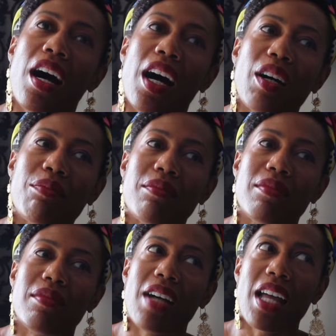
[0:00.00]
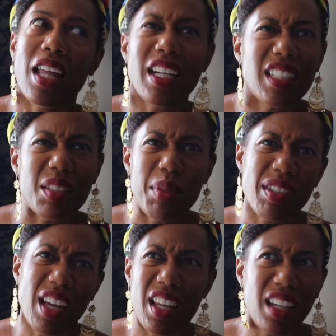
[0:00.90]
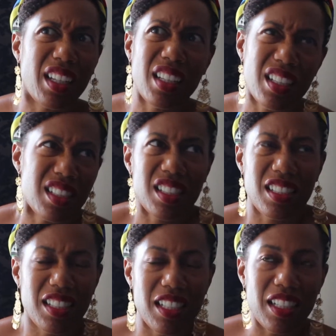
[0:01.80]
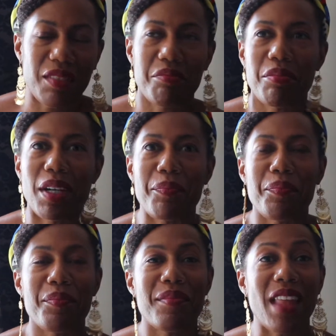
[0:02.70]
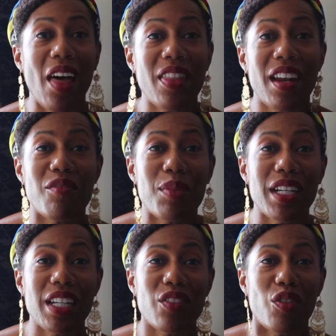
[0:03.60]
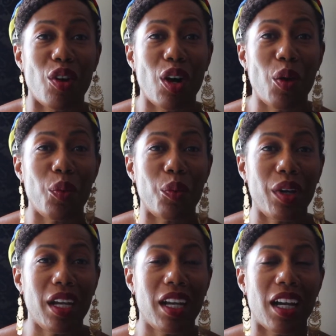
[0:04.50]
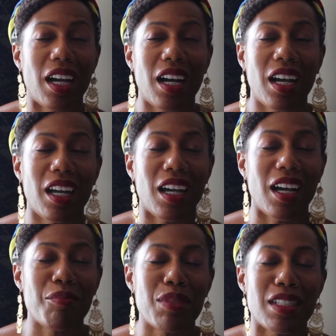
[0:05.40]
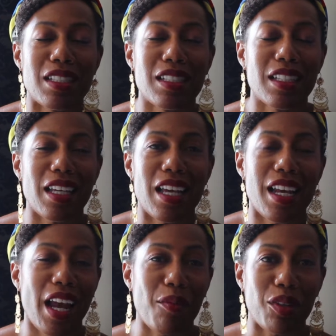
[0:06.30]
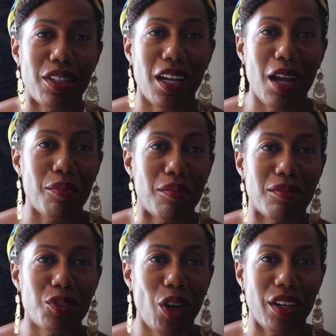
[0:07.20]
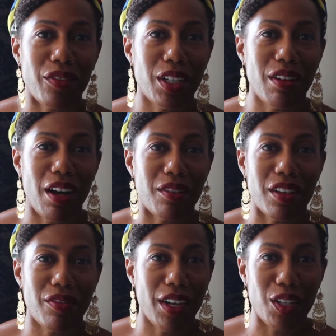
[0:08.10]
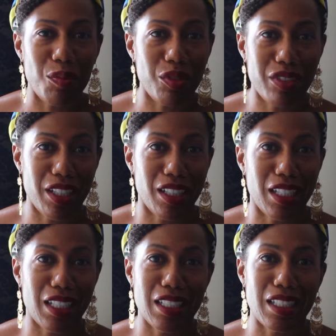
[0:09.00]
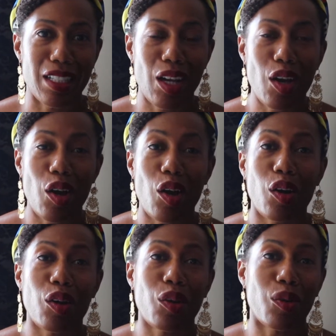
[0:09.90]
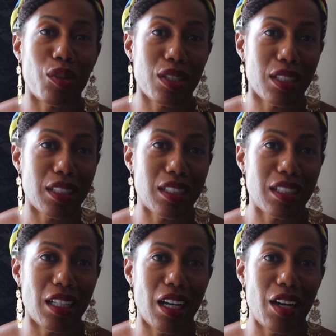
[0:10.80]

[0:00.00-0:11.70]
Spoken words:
I liked it, but I was kind of like, it's just a city. But now that I've been here for a week, I'm just enamored. I'm trying to figure out if I can move here. It is gorgeous.